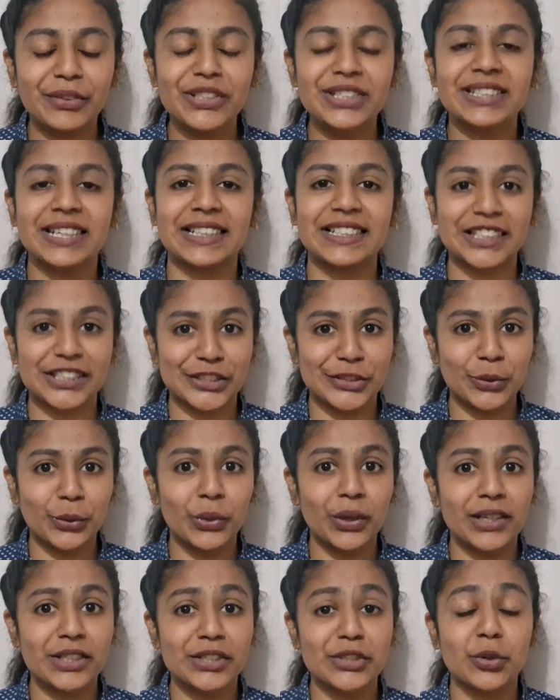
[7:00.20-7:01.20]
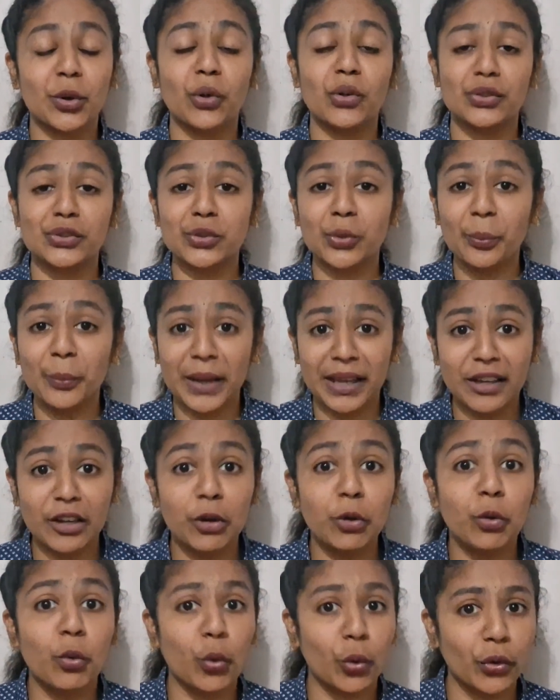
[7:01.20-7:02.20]
would suggest you guys to also make
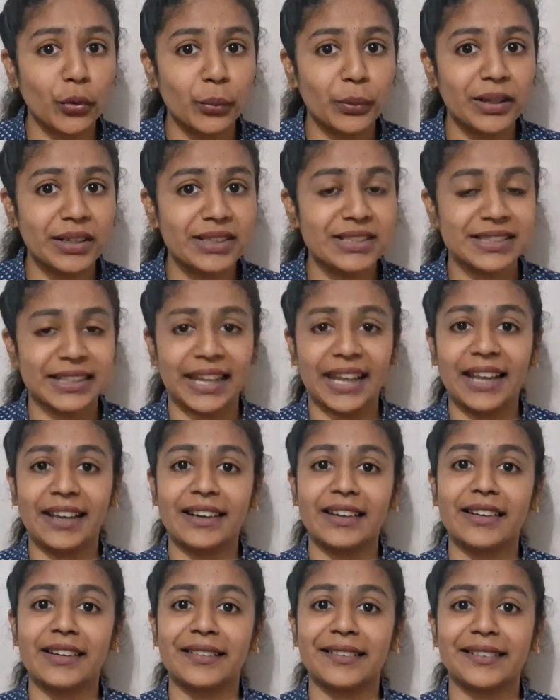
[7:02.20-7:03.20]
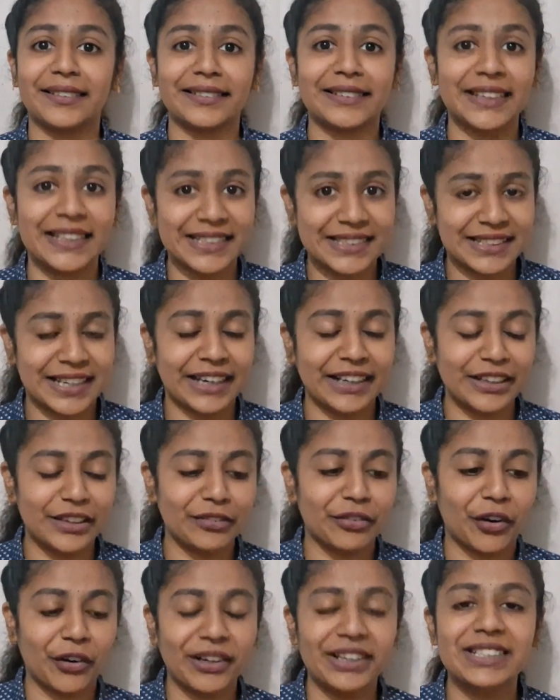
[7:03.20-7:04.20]
code words in this kind
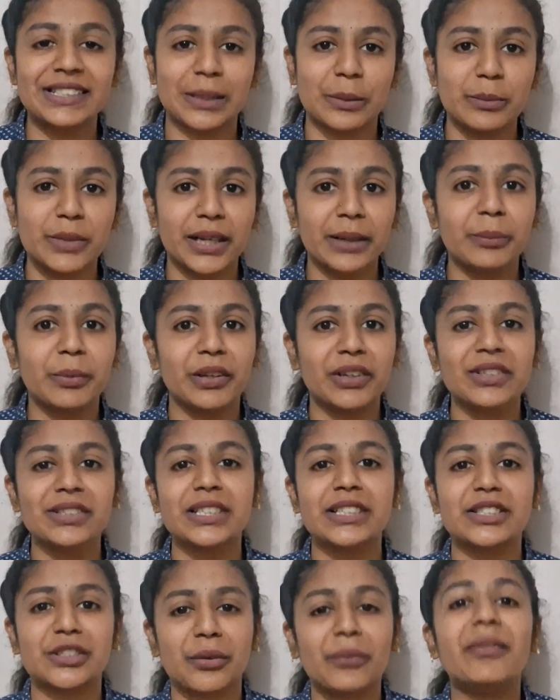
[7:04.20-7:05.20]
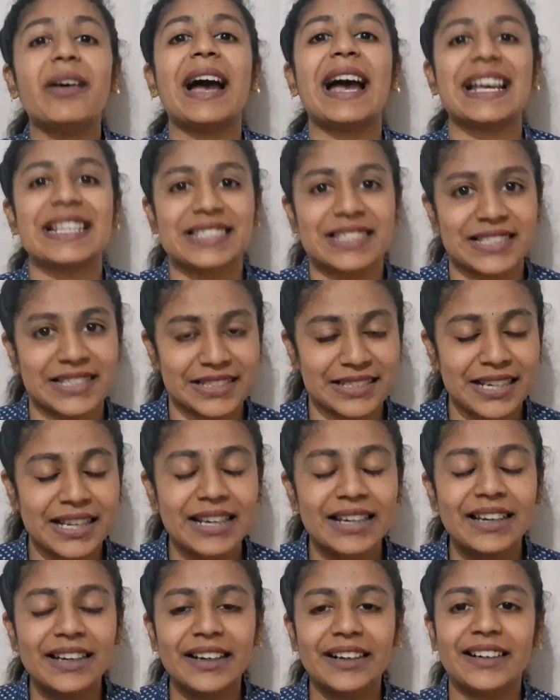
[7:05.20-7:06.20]
of audit subject, because it's a vast
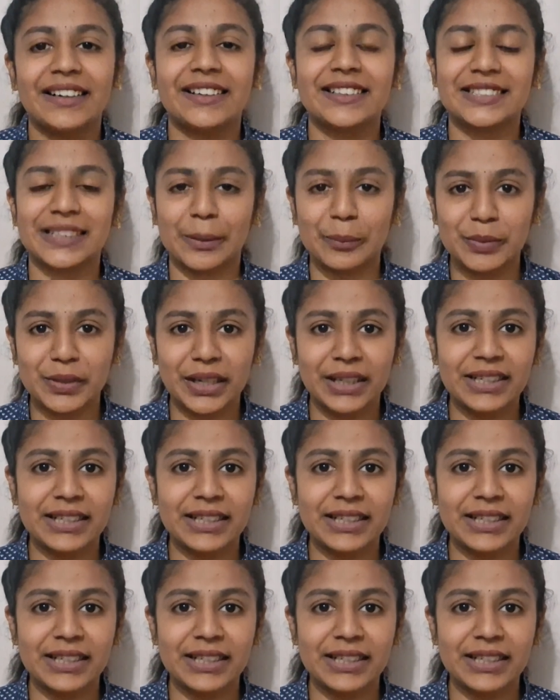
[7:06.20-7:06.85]
subject.